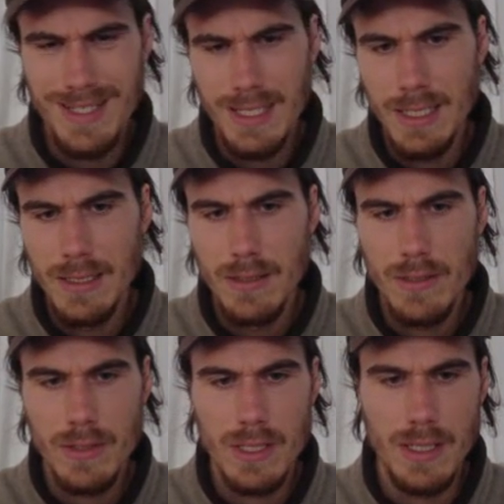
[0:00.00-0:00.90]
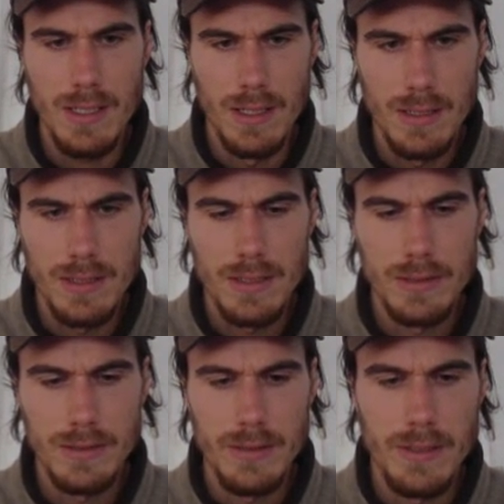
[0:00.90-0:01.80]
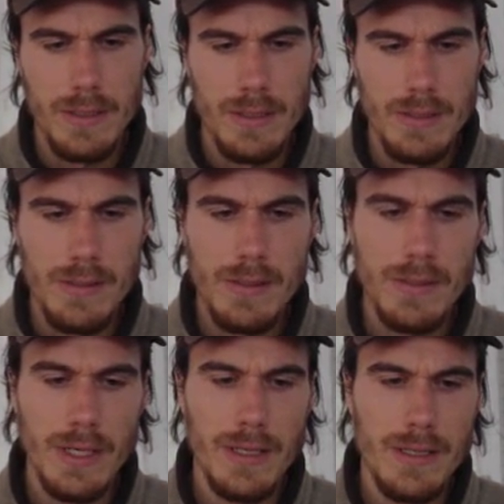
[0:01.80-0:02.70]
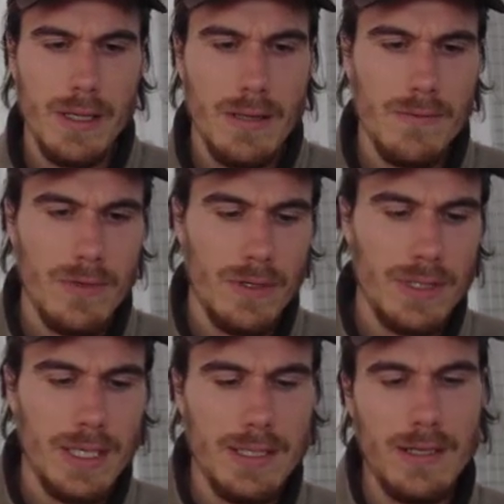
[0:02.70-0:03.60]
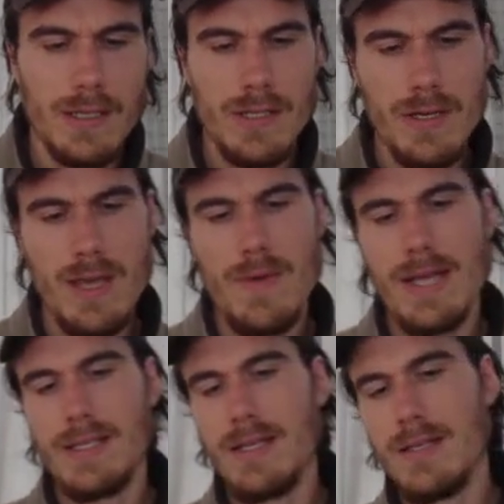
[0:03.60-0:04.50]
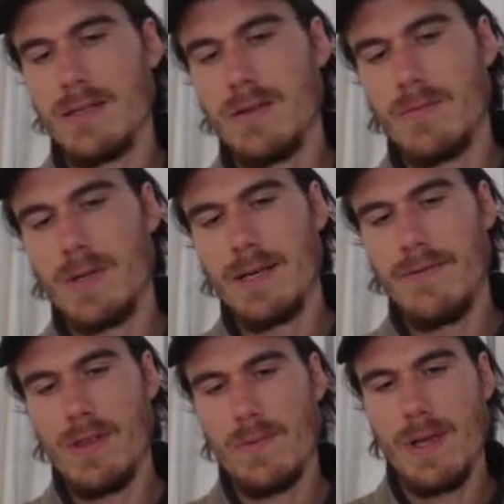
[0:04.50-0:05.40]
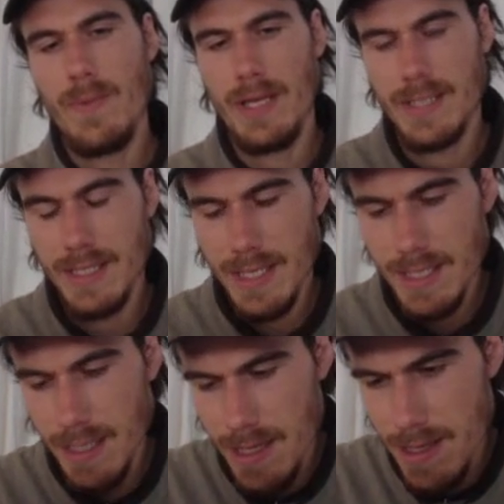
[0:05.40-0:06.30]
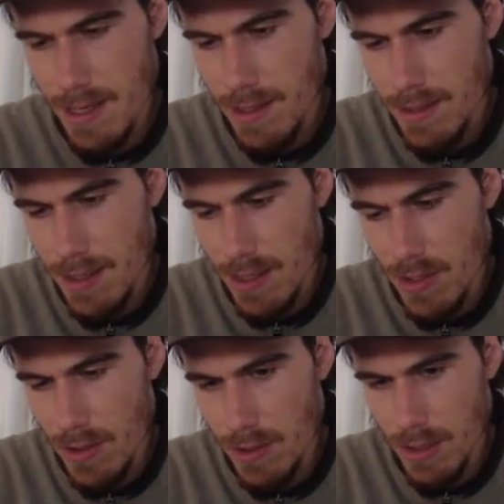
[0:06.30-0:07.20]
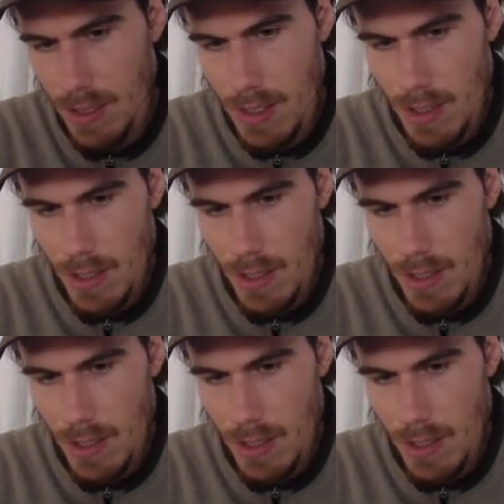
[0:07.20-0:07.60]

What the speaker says: Yeah. Okay. I think content's largely okay, but so I'm going to give it a 3. But as I said, I think that you could